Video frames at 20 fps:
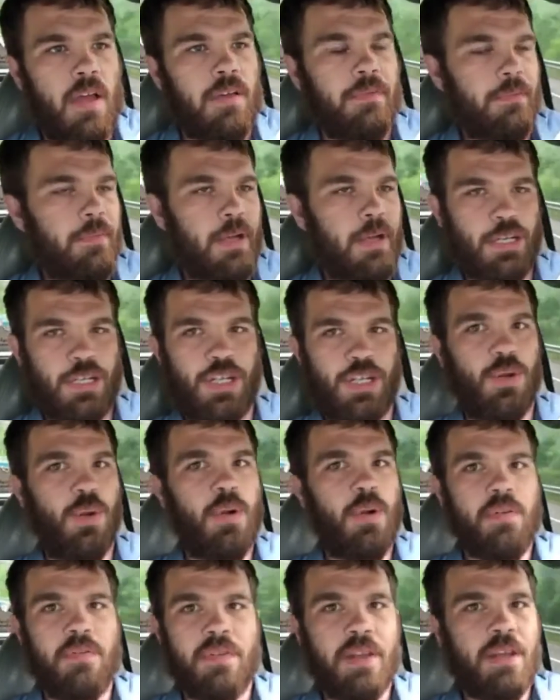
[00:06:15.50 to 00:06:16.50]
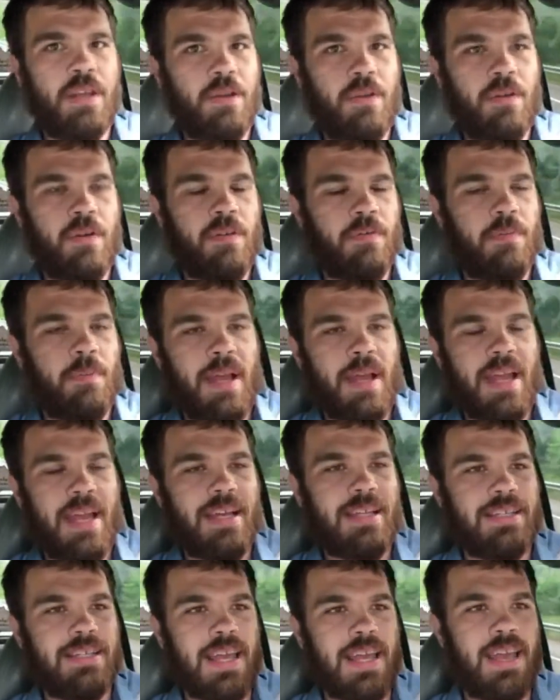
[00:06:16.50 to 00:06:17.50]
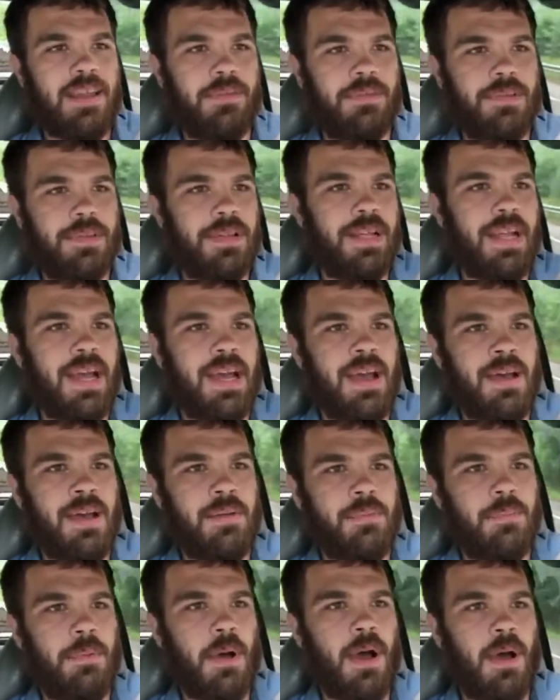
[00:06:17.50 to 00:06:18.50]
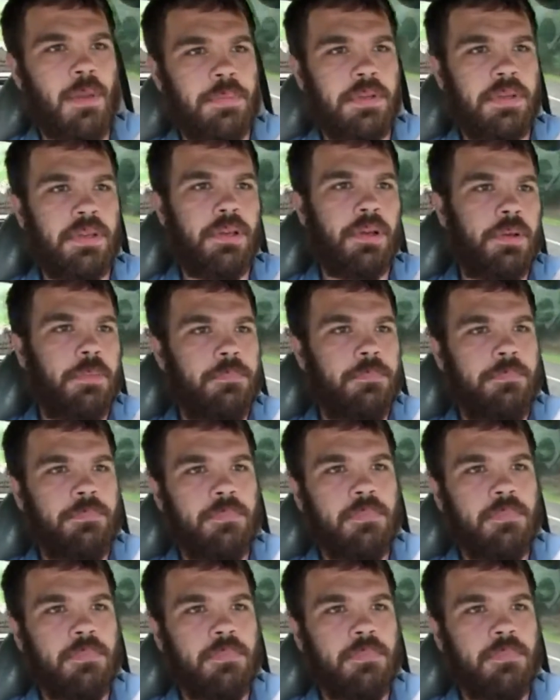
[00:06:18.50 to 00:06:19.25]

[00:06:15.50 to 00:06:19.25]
A short video of my S10 got popular.